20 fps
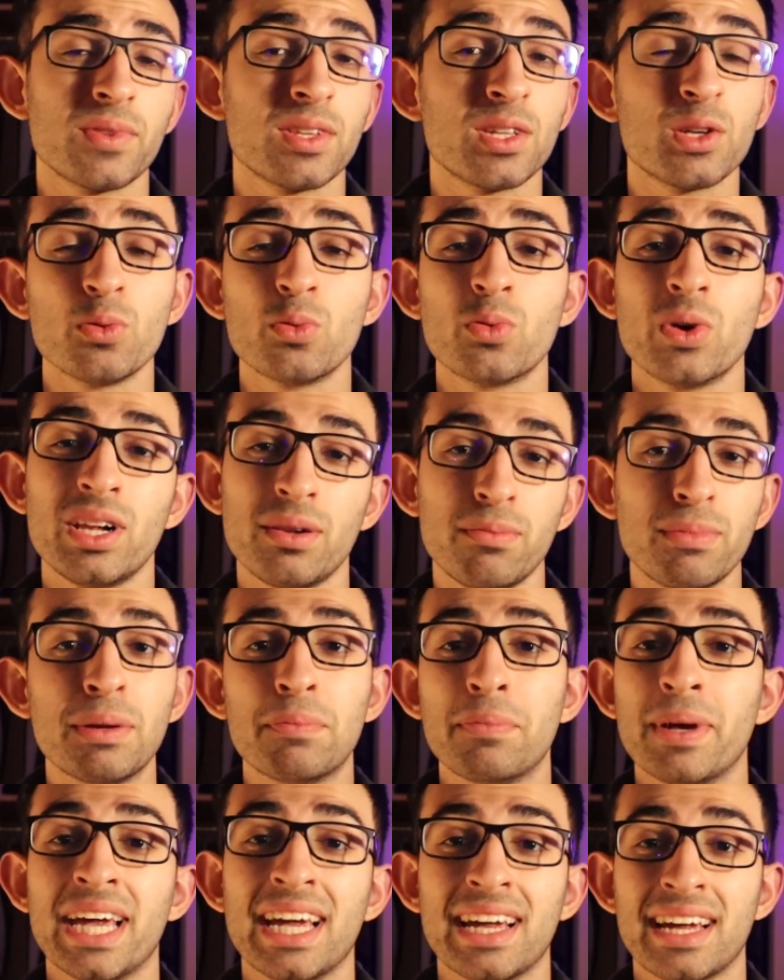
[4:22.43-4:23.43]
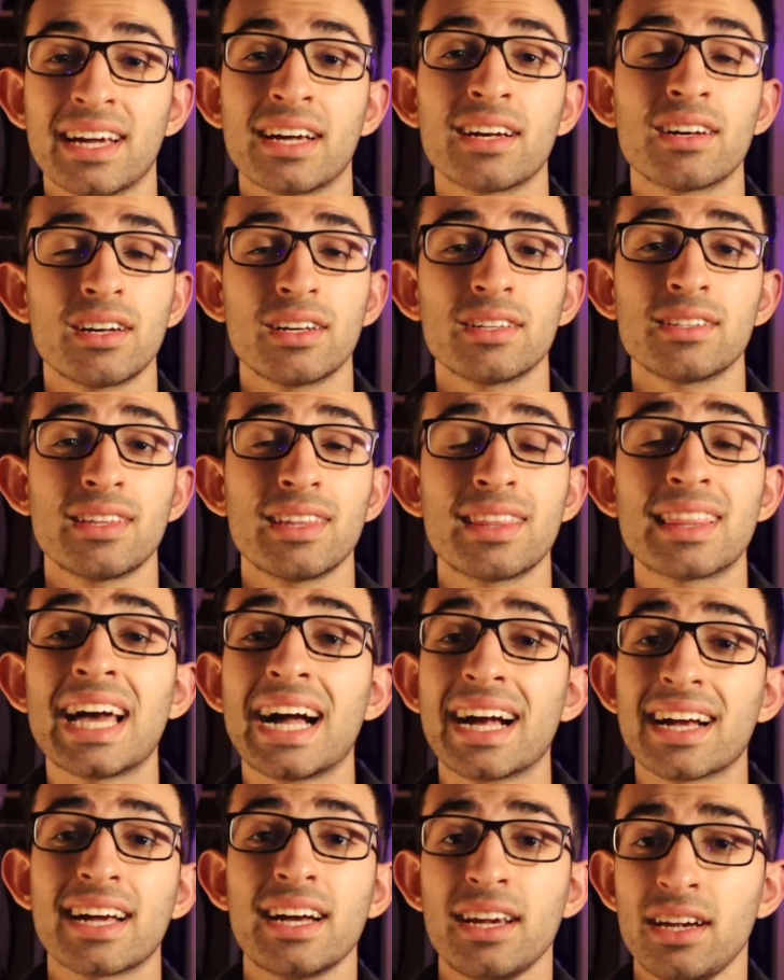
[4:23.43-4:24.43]
you will be paying
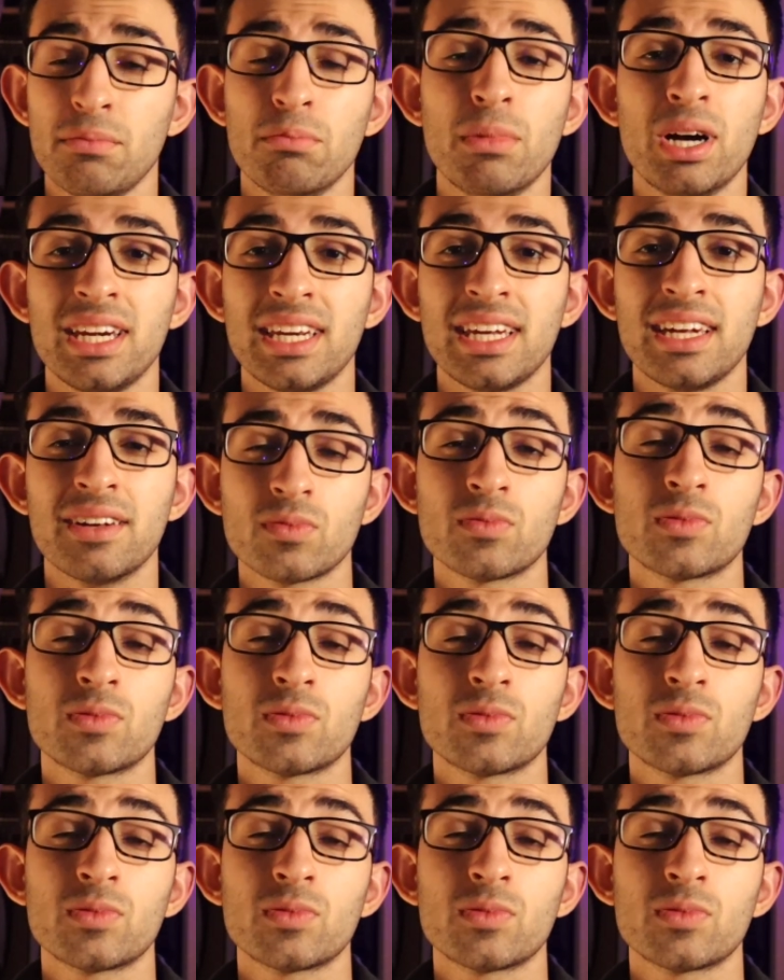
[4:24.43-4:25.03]
that kind of money.